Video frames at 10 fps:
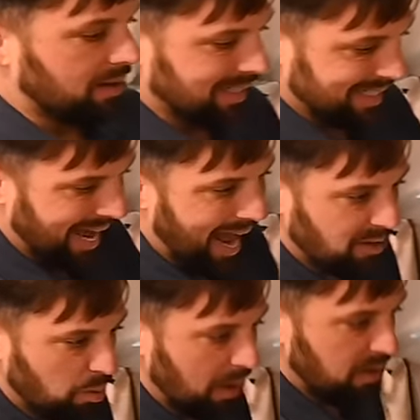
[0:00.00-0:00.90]

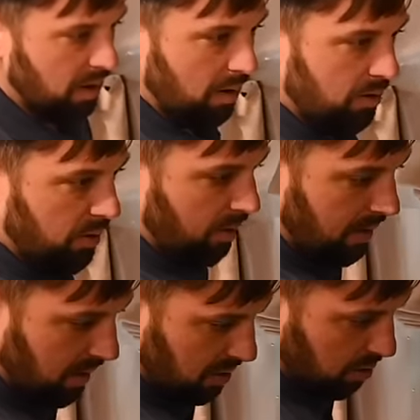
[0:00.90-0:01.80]
Stacked window,
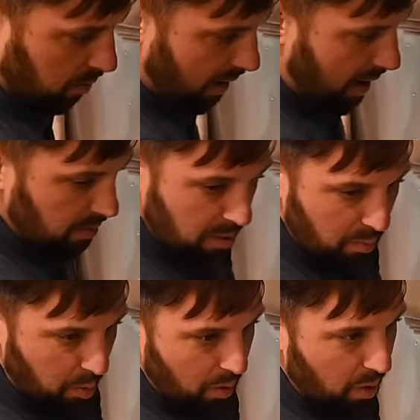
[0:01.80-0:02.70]
30 inch wide with a
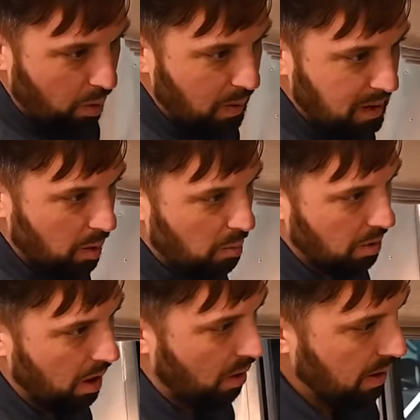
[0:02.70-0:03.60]
porthole window
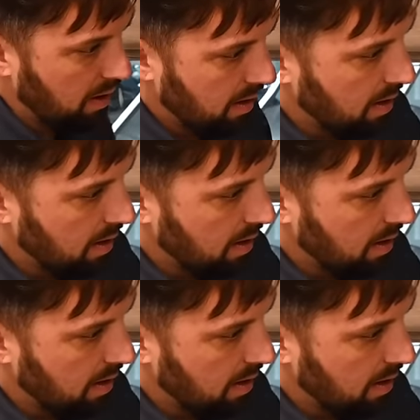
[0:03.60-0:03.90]
below it.